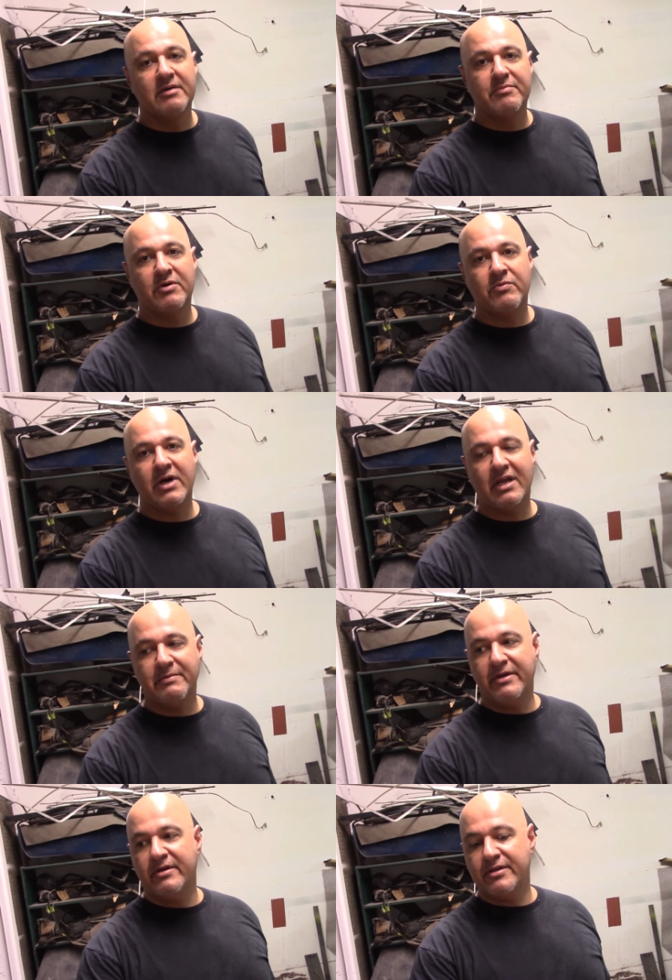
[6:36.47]
But while
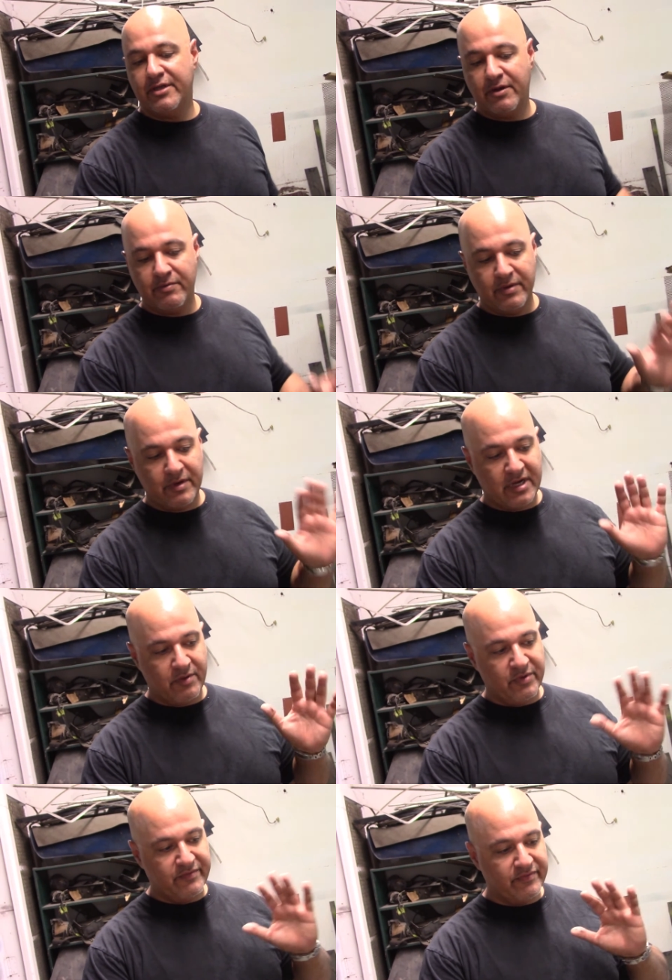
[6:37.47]
I'm here, you know,
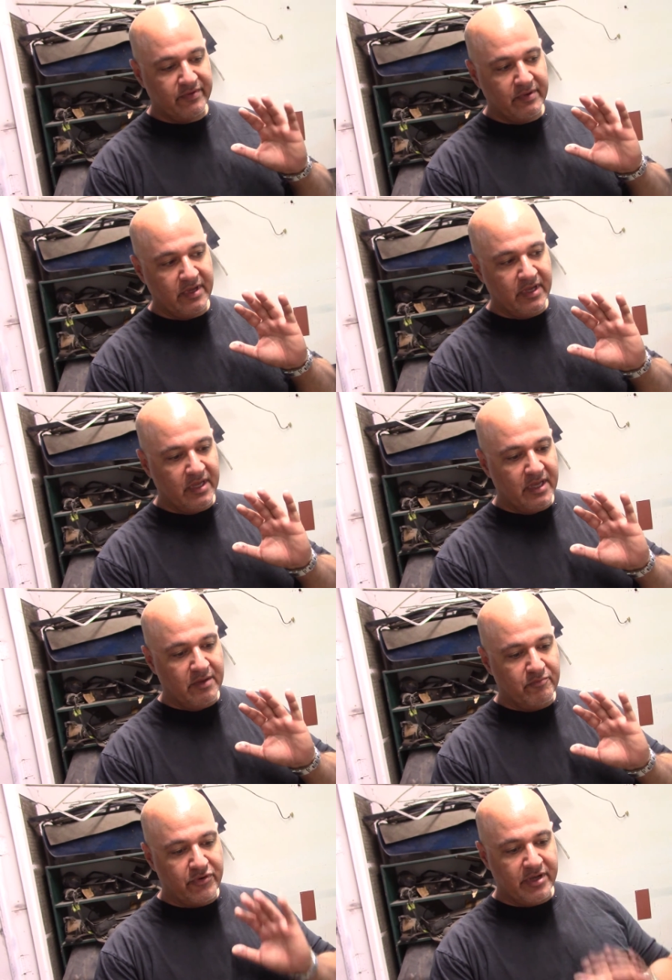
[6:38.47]
uh, we've
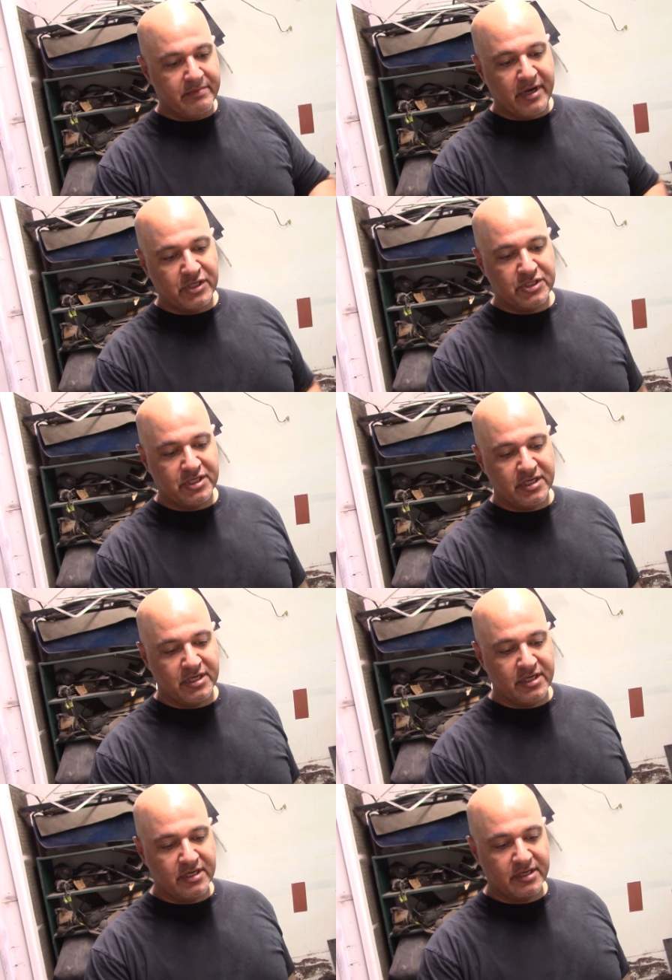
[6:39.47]
pretty much
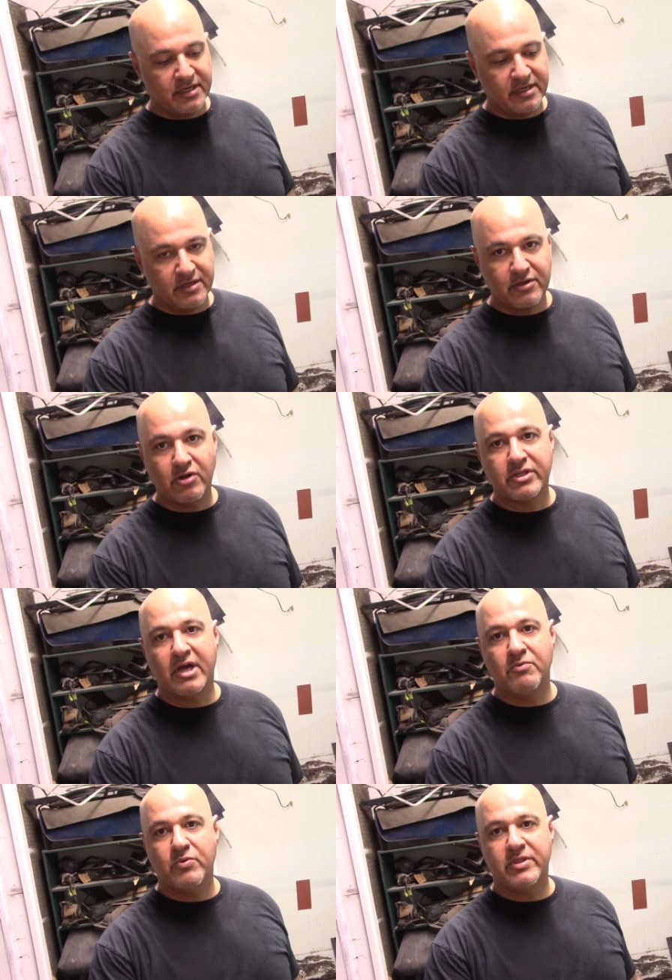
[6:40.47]
uh, got
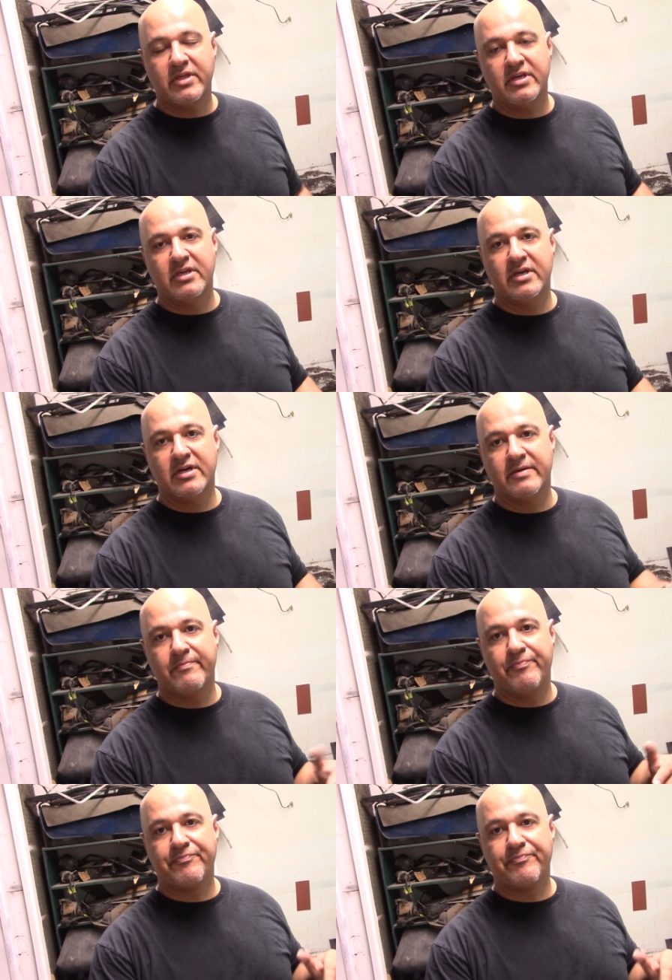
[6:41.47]
done with the um,